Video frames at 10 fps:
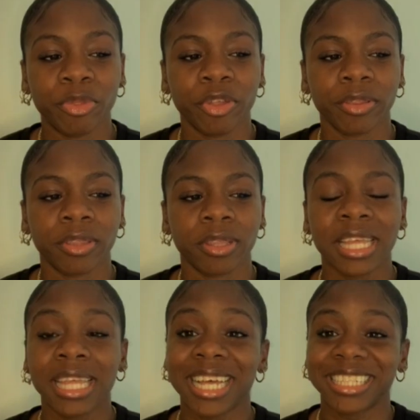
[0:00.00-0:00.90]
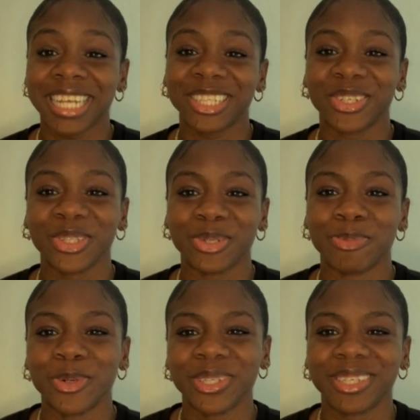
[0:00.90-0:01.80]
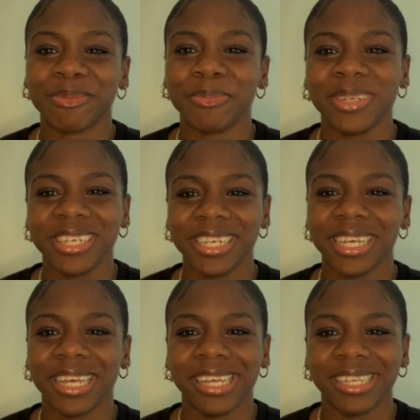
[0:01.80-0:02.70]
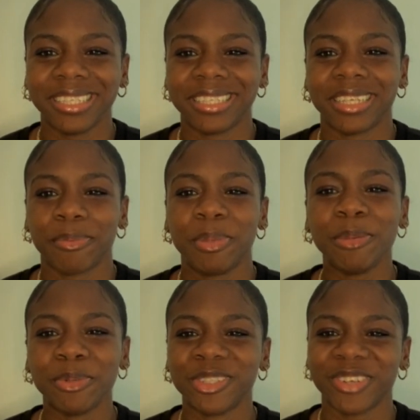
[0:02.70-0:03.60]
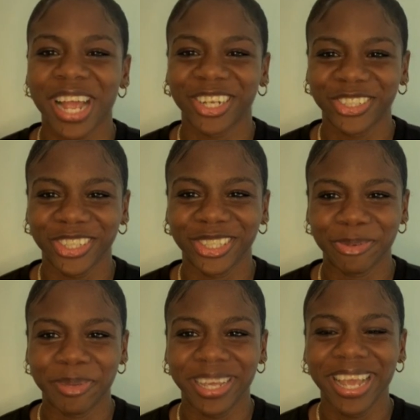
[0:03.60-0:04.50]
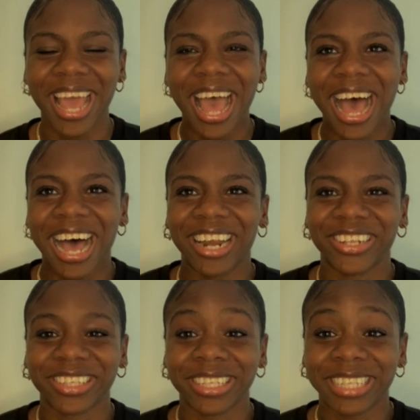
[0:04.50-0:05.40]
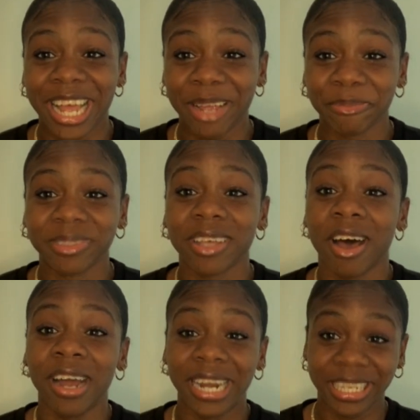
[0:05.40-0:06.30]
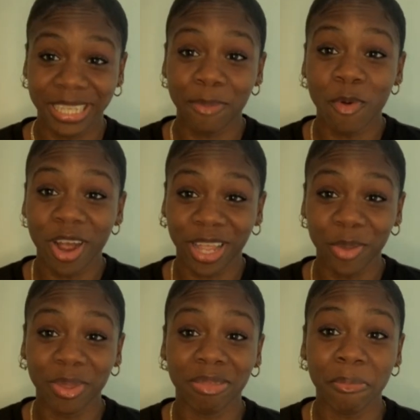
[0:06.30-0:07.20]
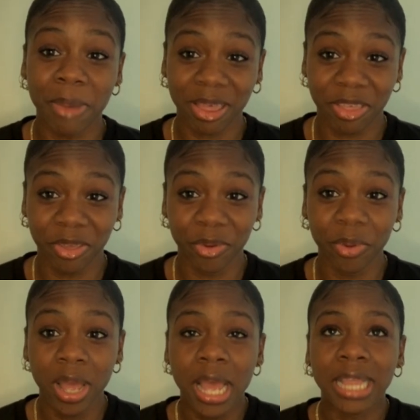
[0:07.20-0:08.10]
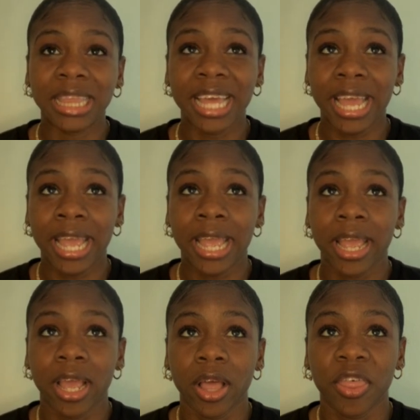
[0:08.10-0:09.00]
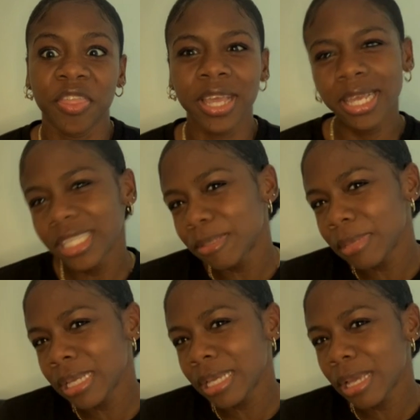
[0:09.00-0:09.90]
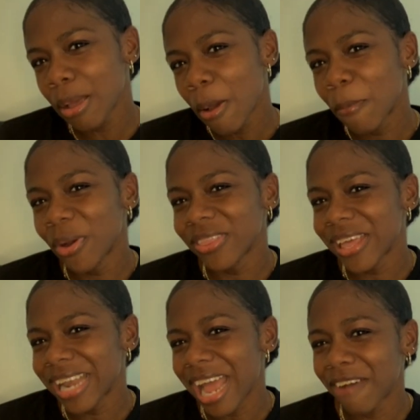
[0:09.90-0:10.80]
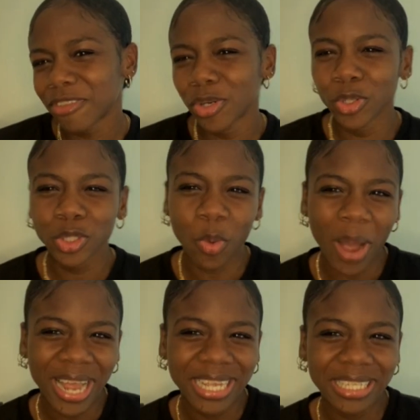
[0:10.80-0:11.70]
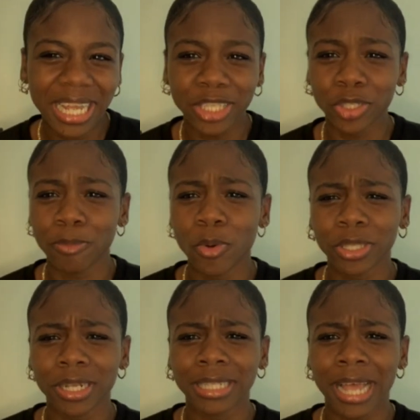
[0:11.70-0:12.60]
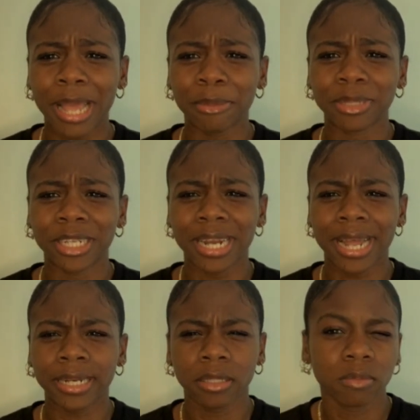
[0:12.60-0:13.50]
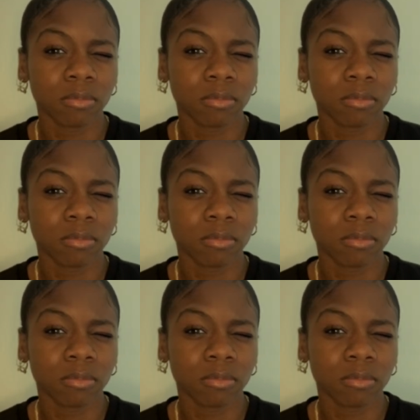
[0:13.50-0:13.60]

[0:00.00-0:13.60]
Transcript: the, the thing that stands out the most to me is people's reaction to me. A lot of the times, unless I'm working with Matthew, they think it's me, but then they have to look twice. And so most of the time, they're like this.